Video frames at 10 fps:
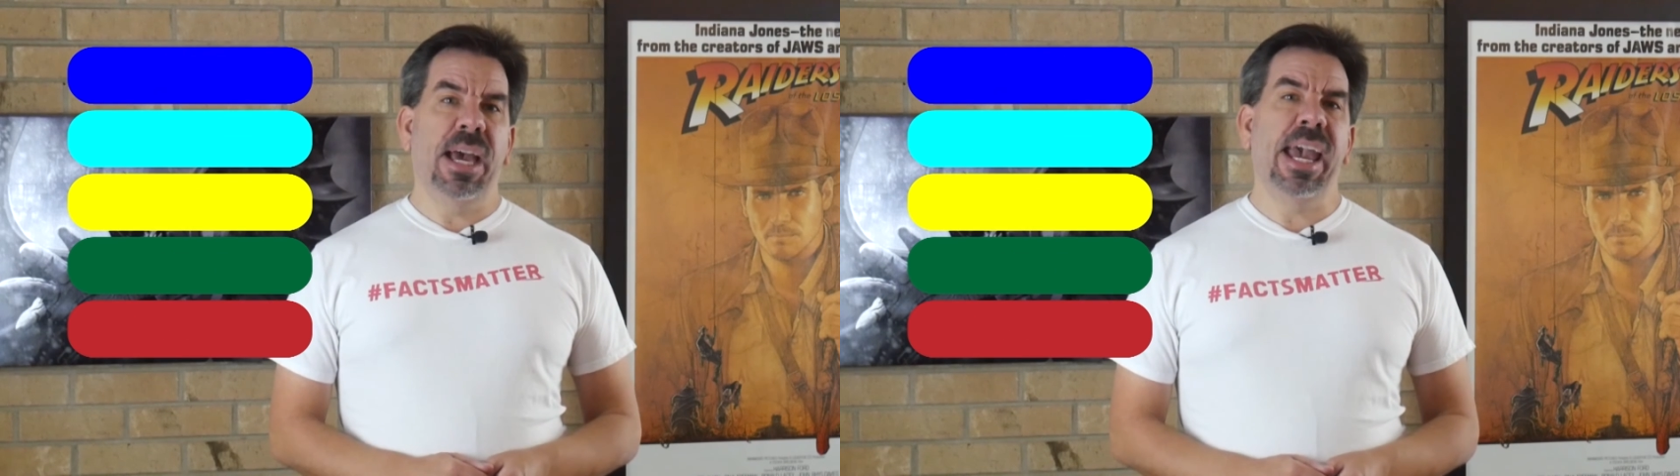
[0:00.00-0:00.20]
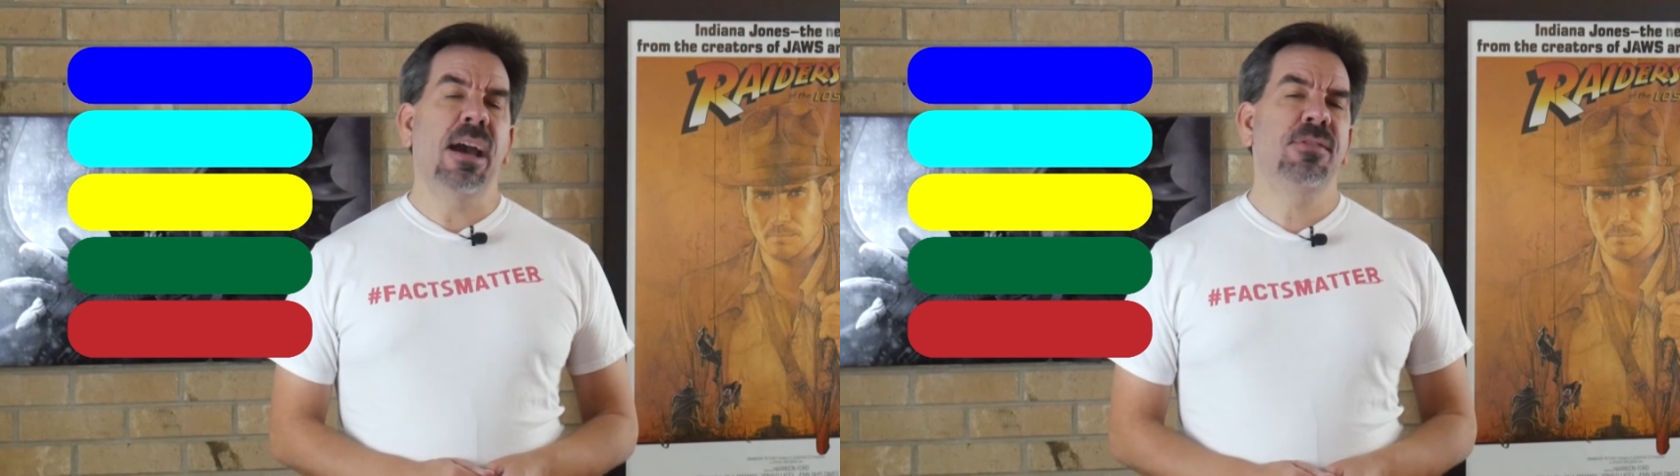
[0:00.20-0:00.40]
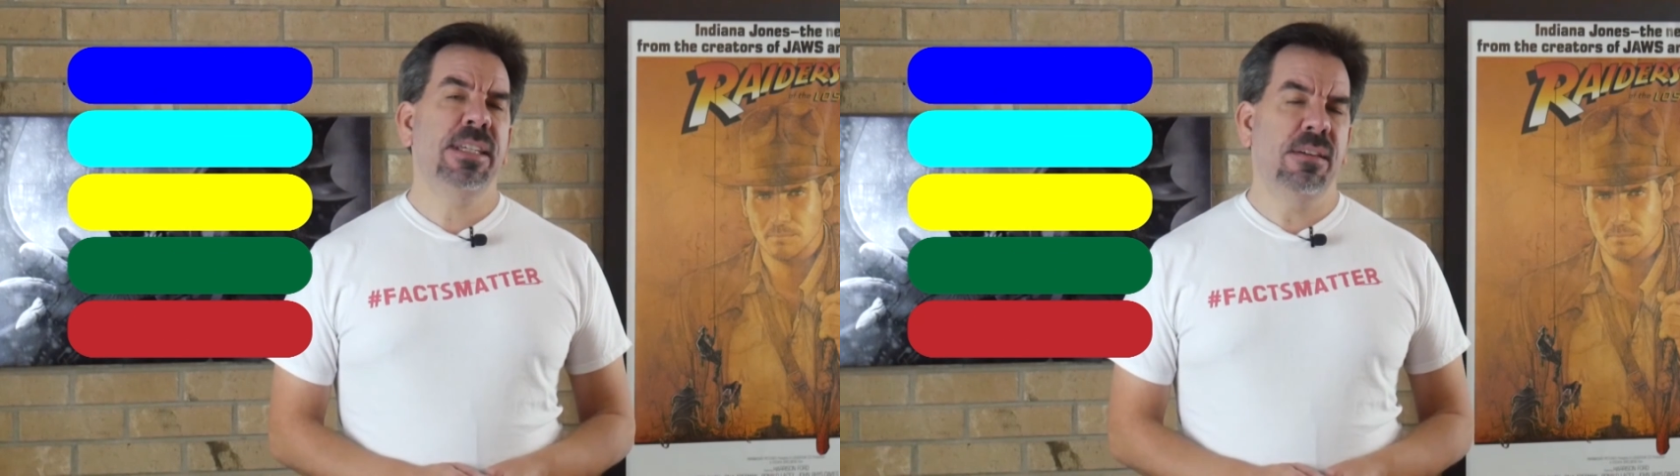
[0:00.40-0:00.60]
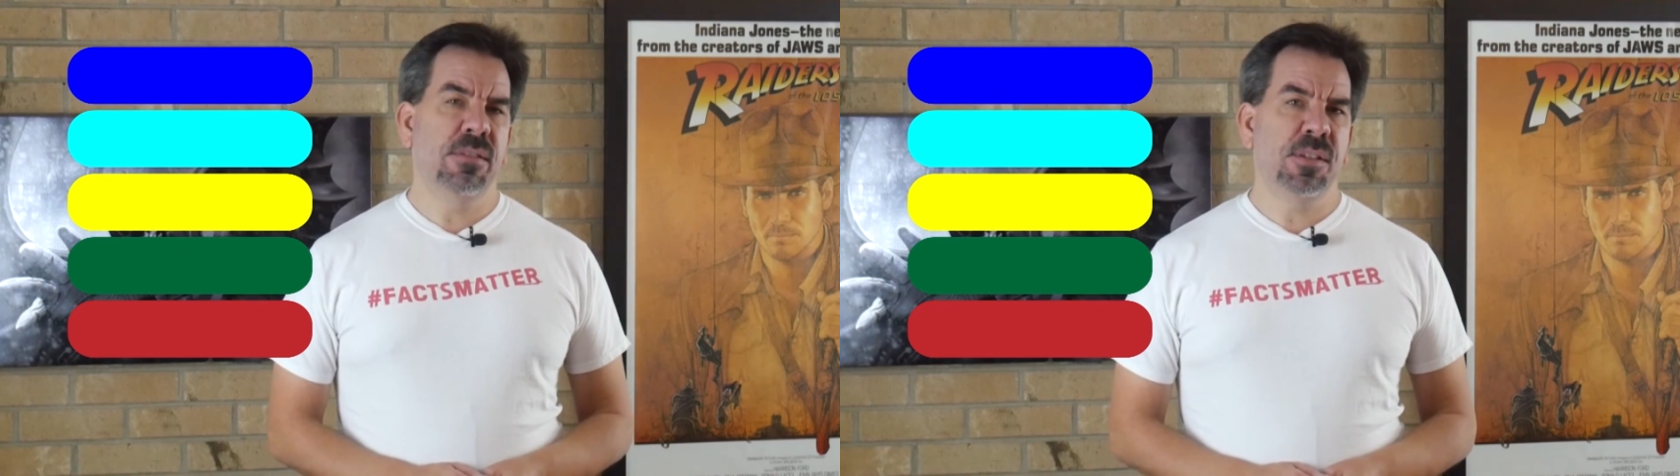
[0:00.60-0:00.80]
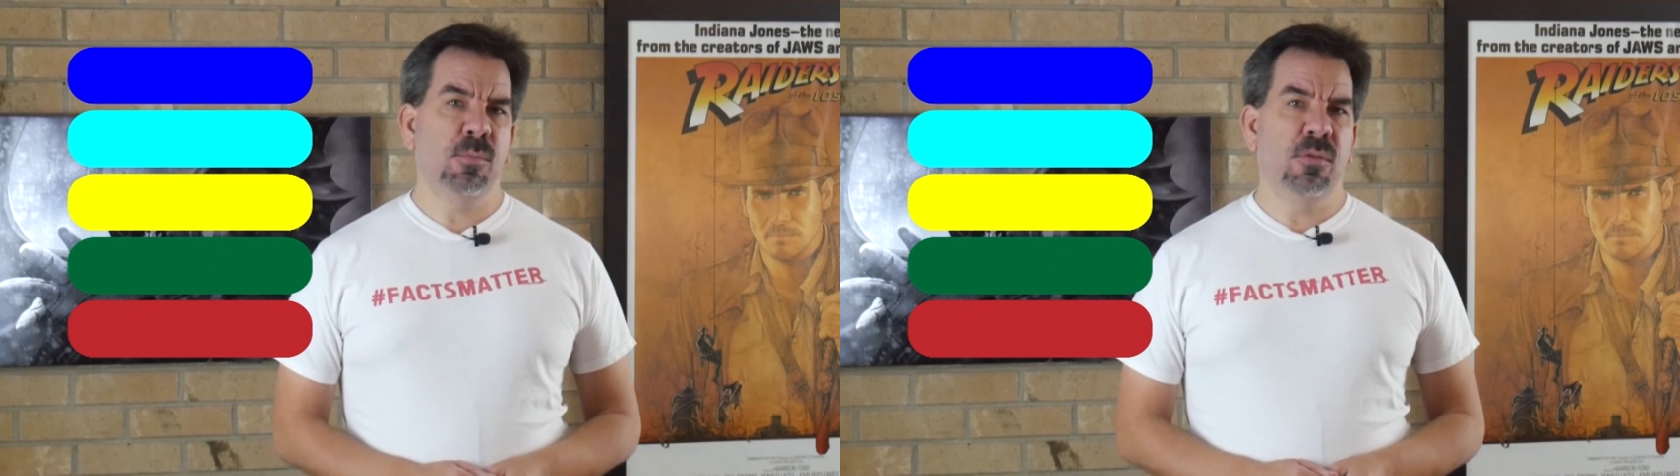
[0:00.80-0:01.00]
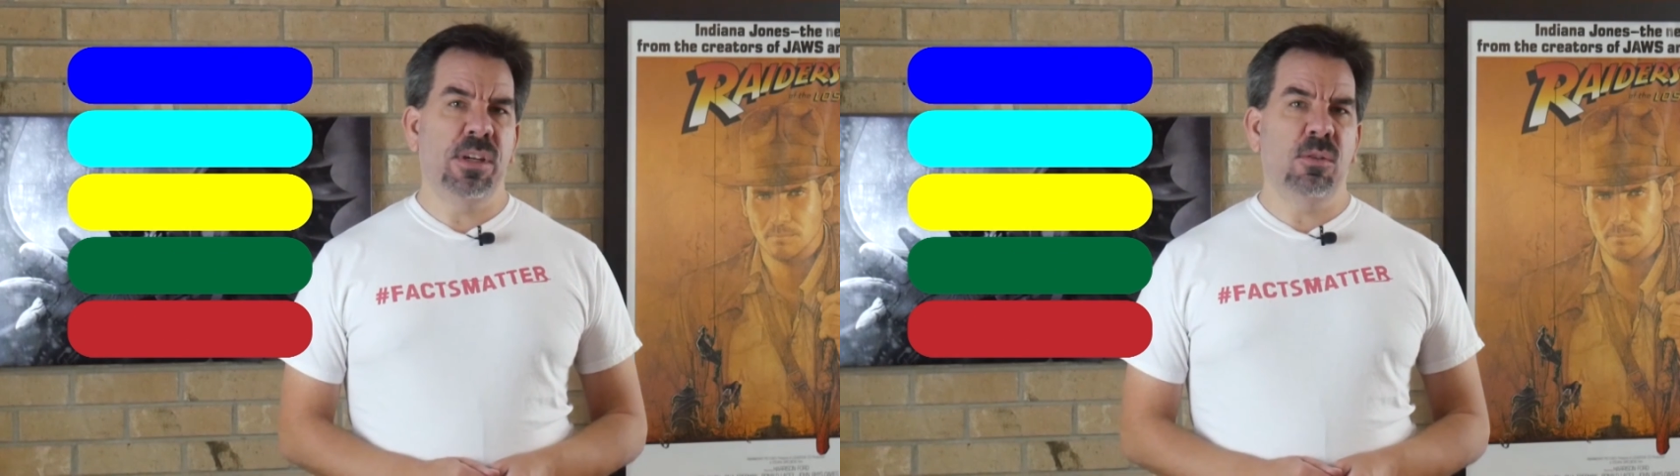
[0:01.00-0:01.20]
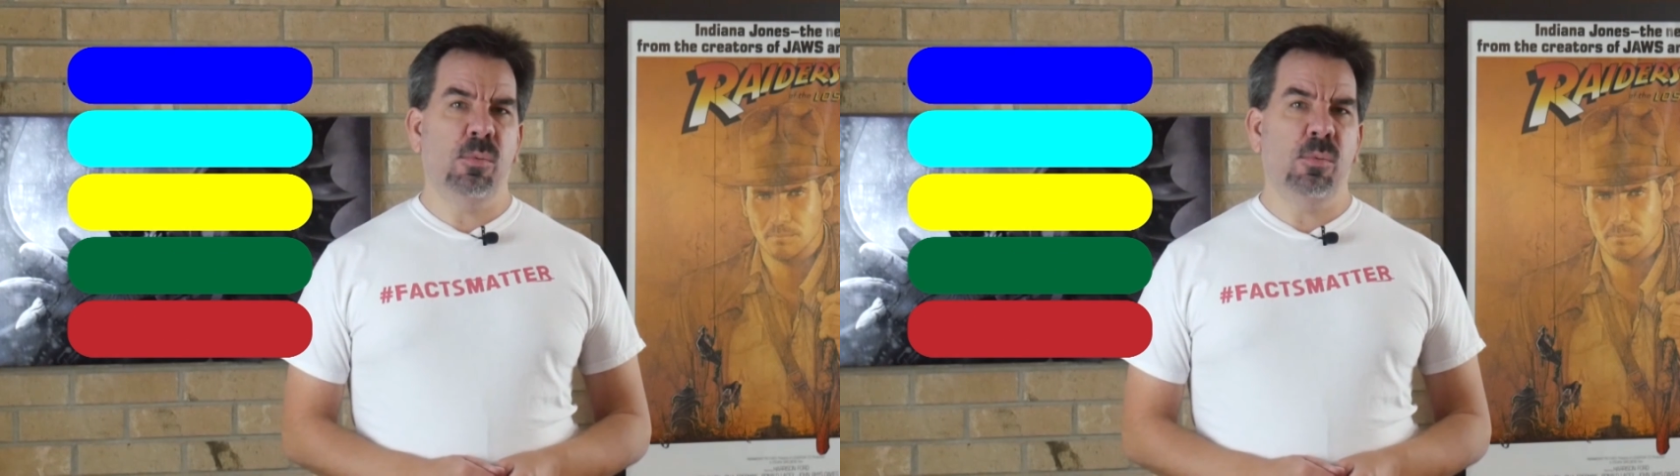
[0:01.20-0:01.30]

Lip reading: I have to give this movie a